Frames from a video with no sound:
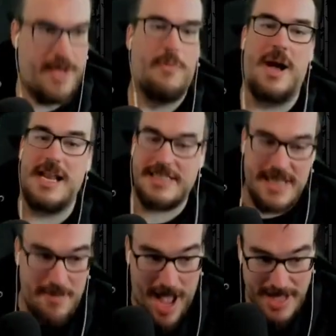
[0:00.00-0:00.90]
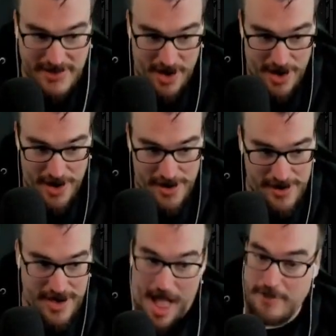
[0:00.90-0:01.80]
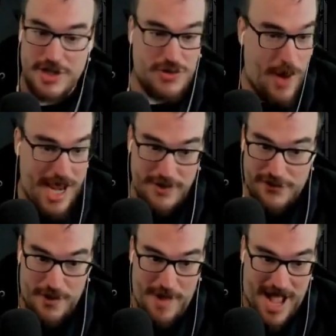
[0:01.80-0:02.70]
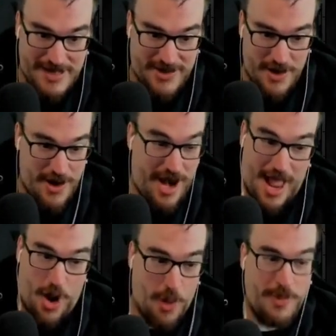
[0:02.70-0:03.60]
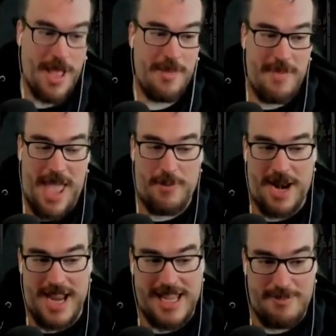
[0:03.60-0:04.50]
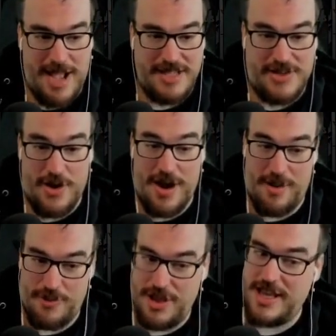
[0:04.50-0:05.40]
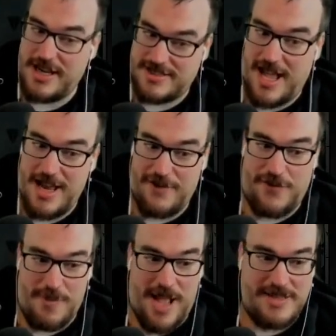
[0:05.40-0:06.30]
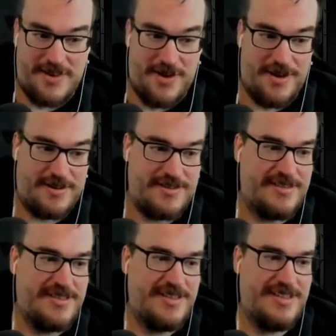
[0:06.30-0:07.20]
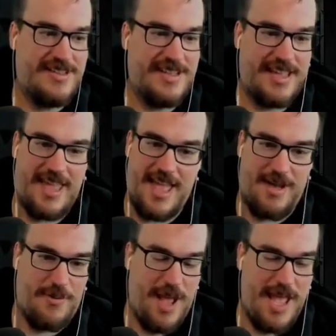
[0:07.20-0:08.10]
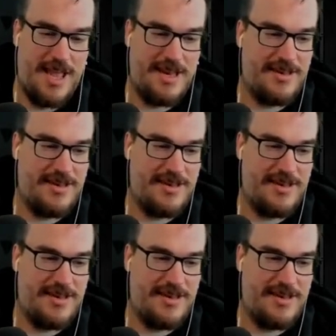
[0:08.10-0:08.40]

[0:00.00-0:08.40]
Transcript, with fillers: When is it my turn? I'm just waiting for my turn. I hope, man, when I get my turn, I'm really excited for my turn. Can't wait.